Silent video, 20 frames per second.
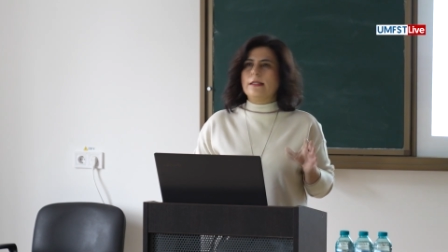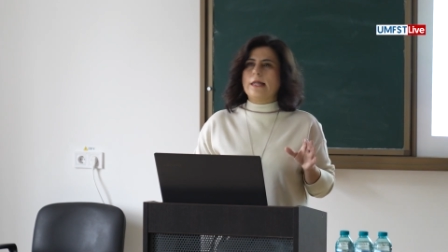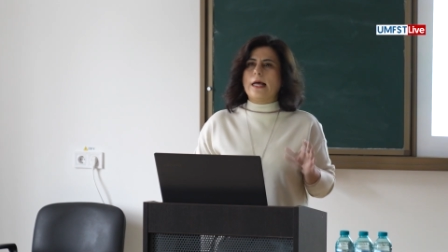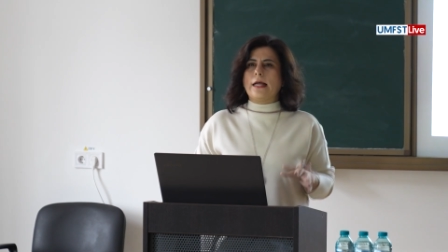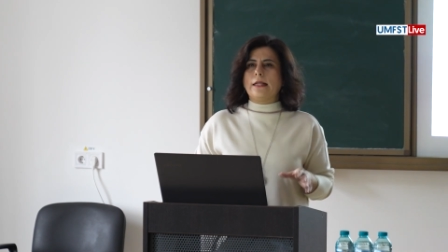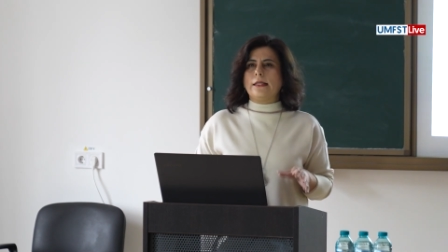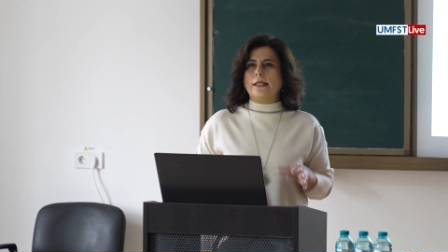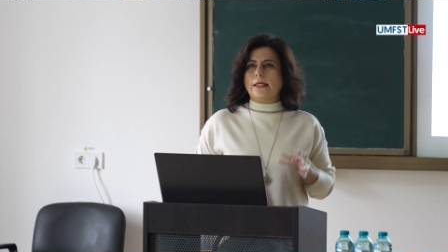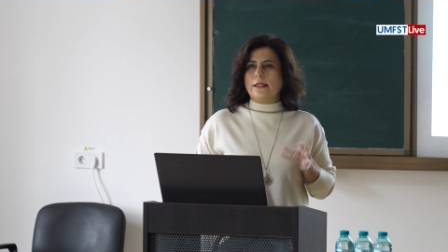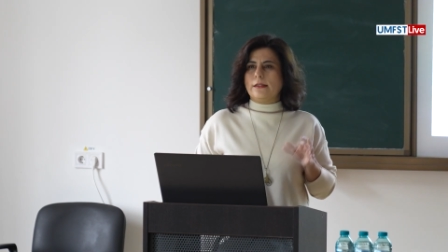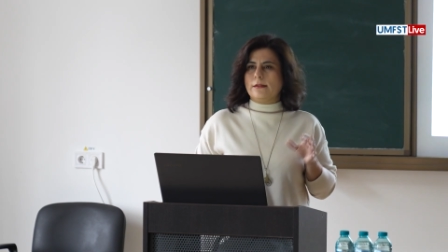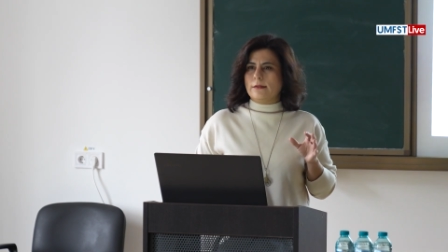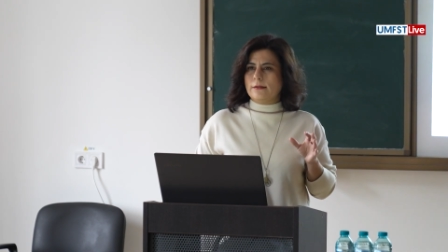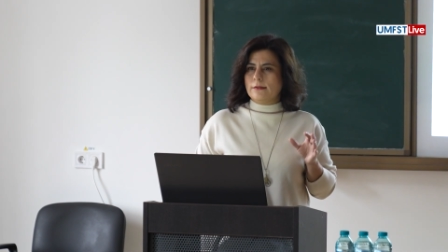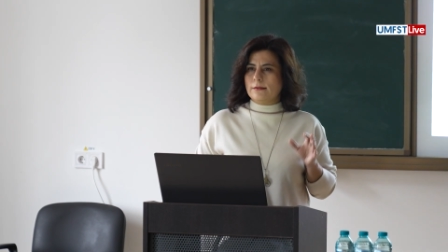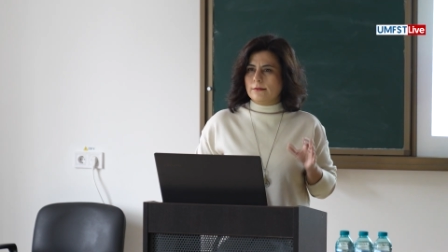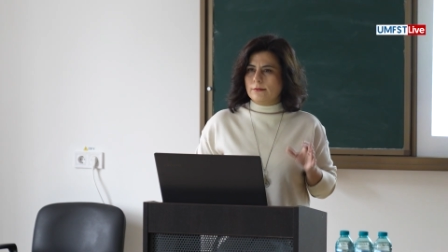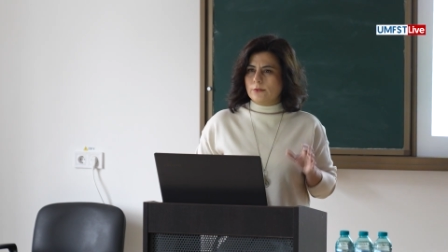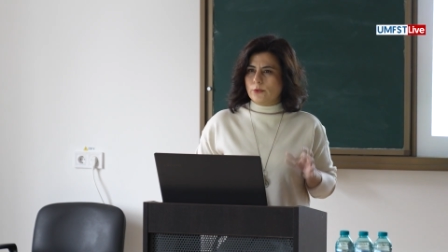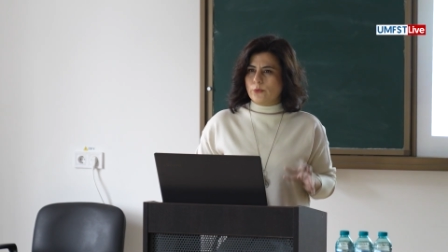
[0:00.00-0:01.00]
done in
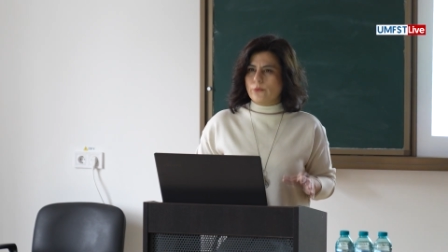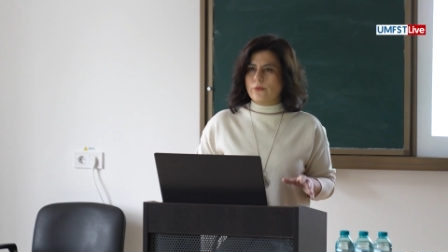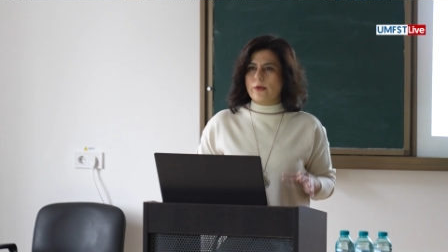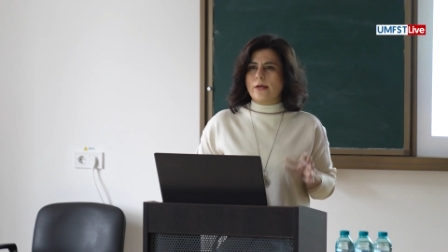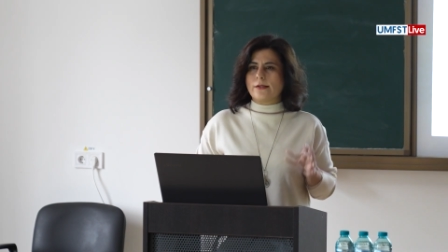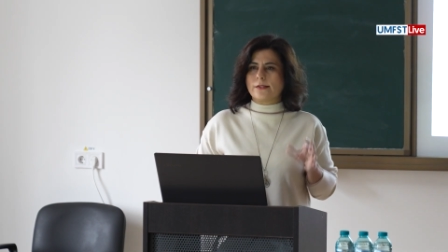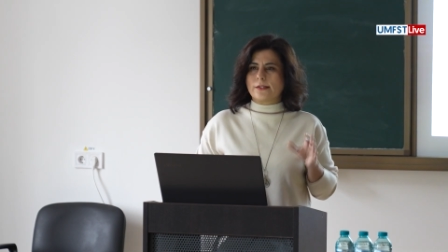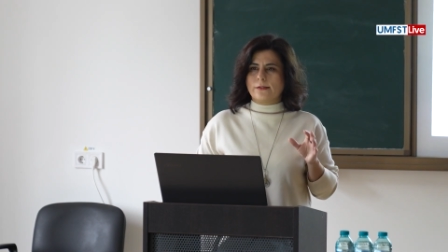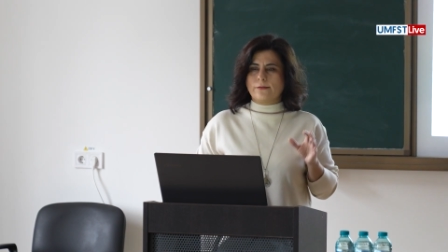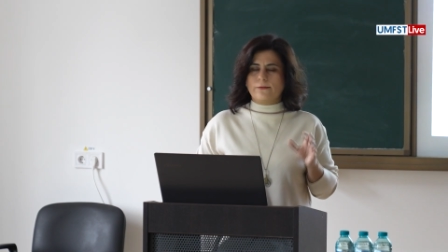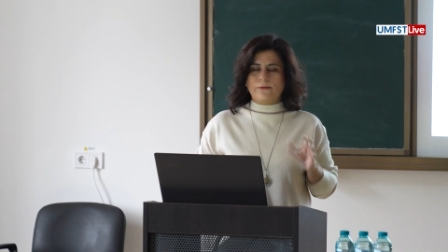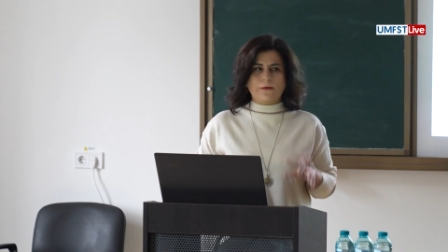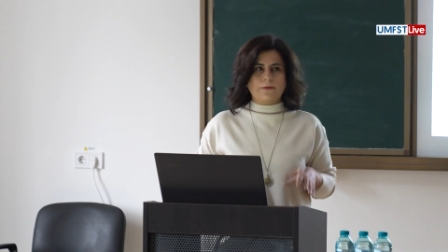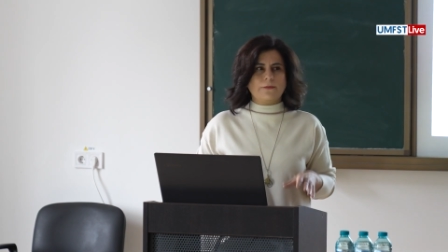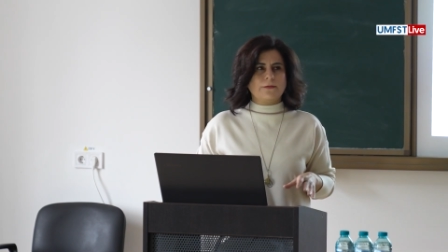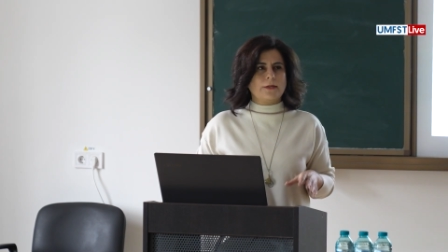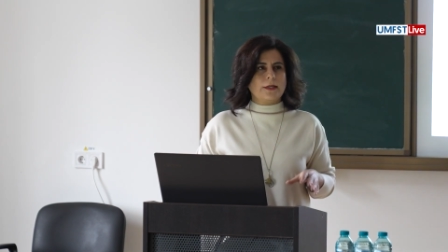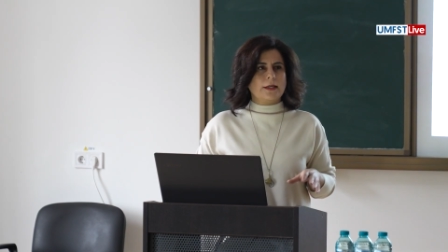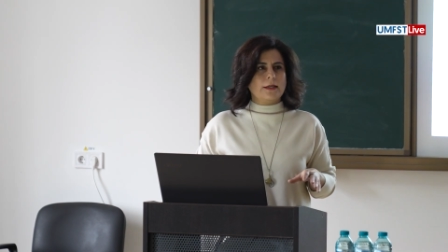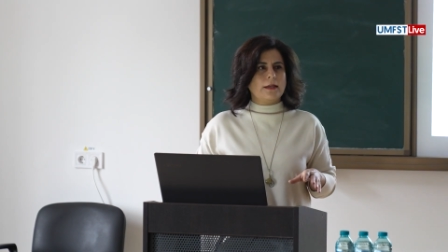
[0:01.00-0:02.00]

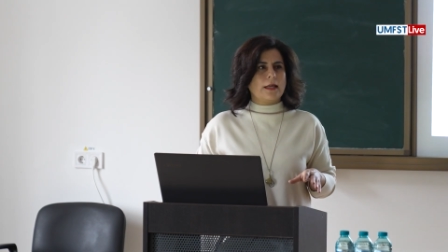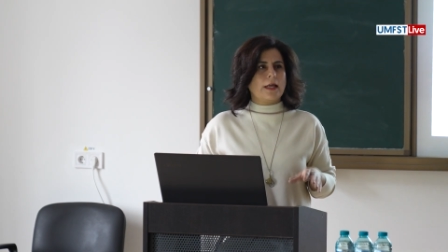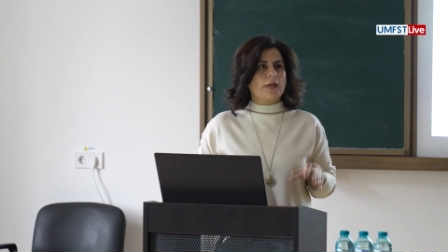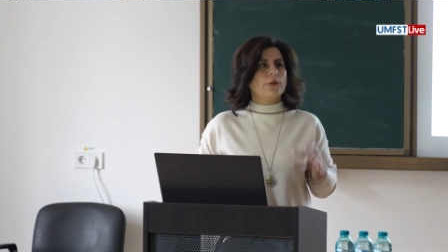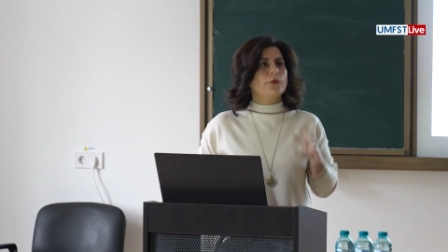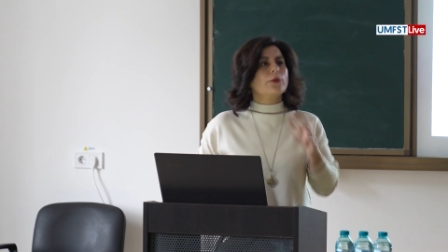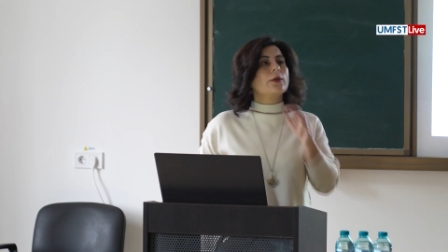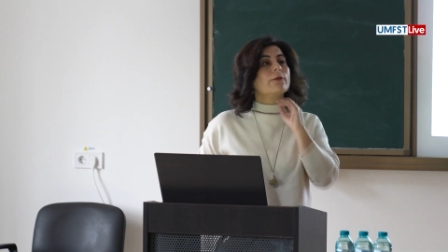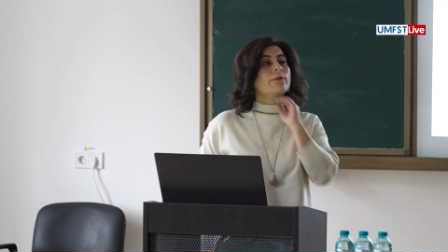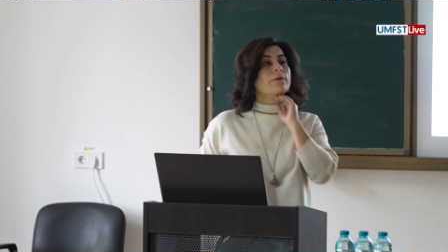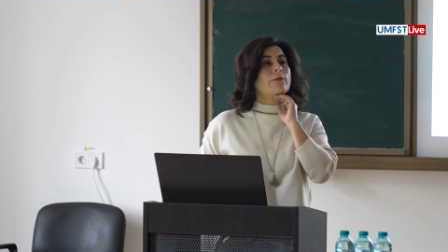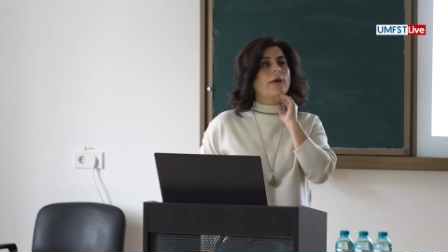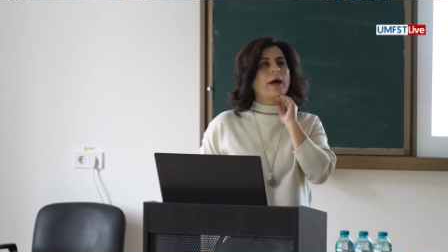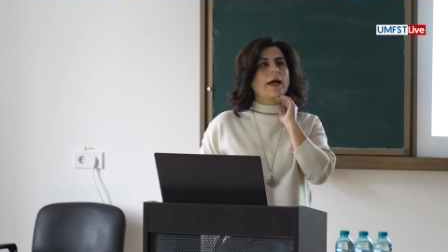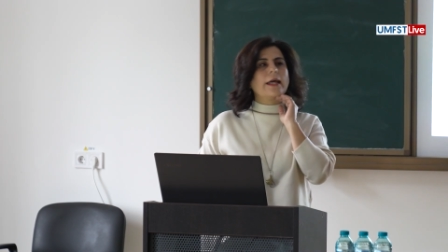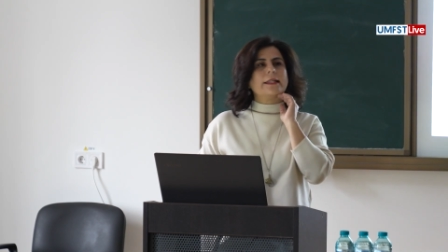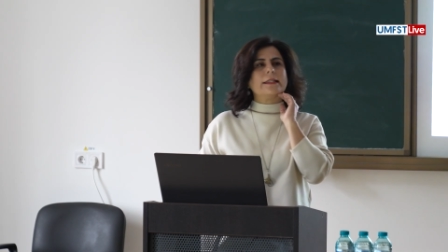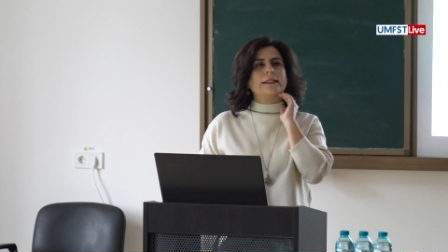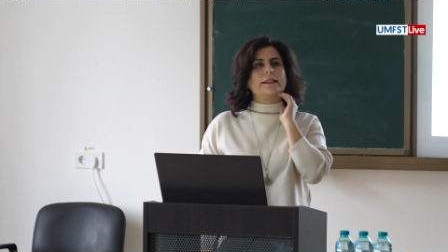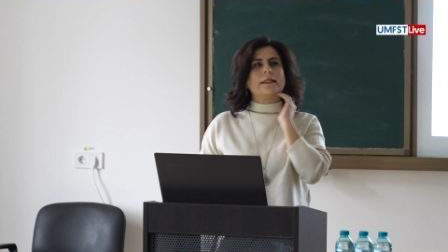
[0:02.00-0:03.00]
2015, and you can
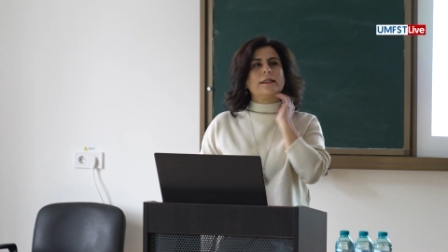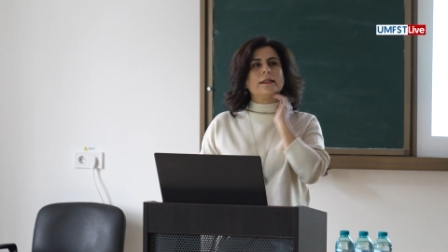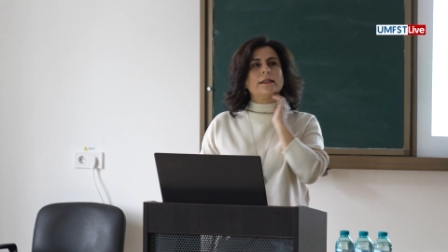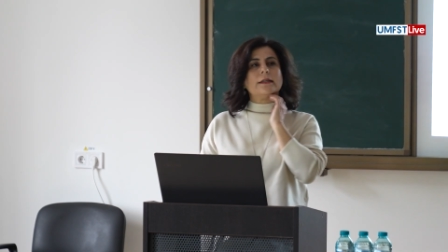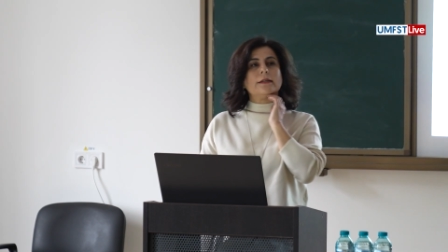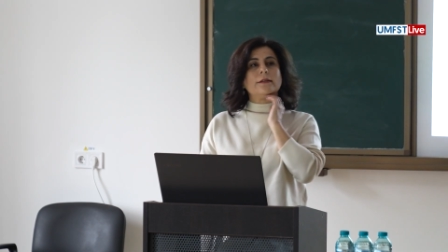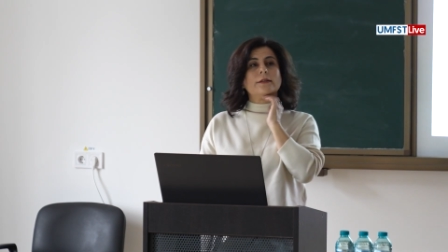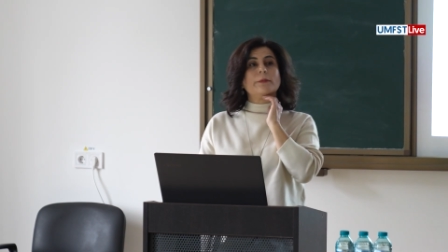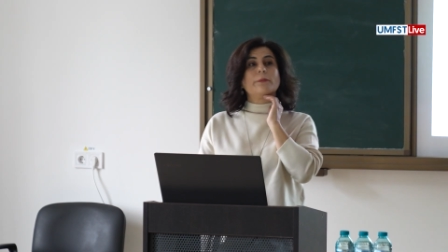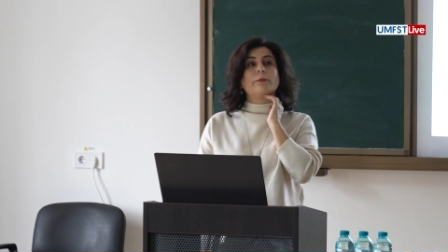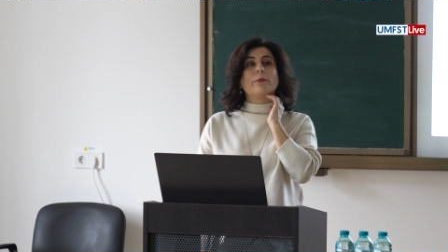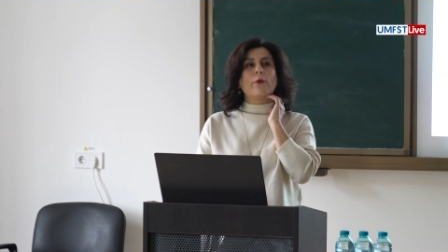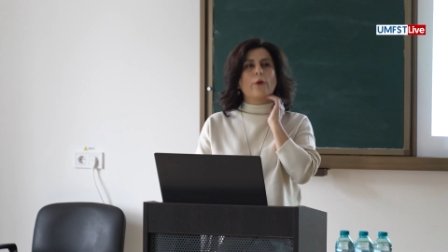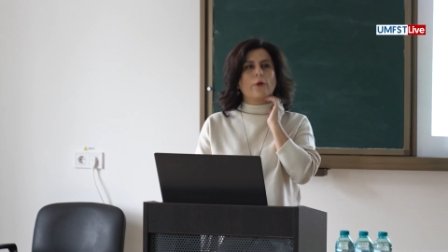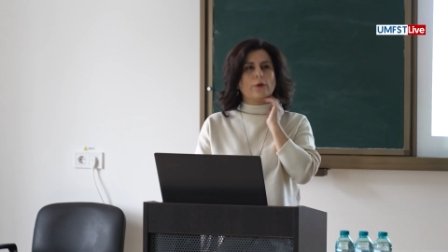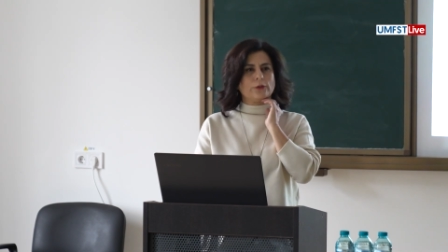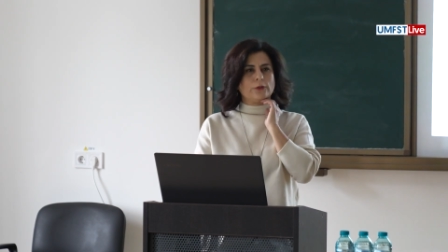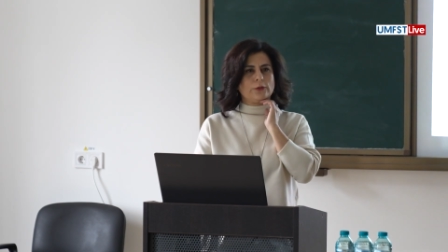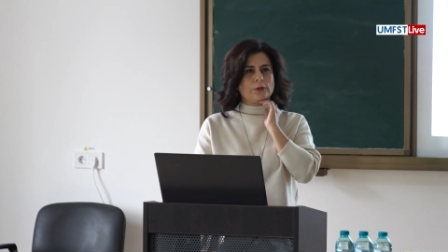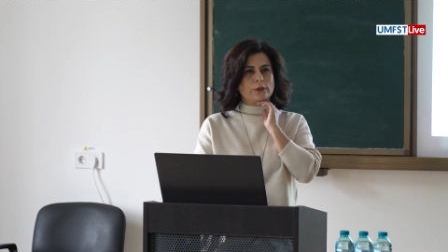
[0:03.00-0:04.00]
find the
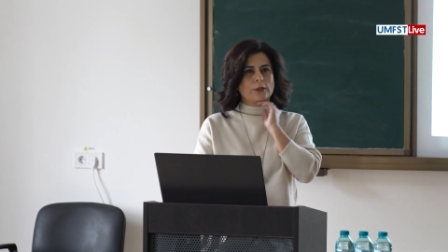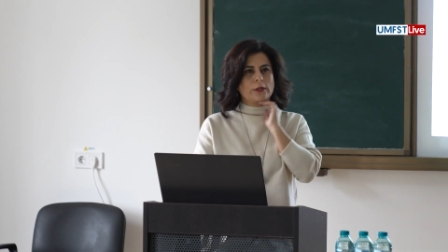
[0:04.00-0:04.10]
report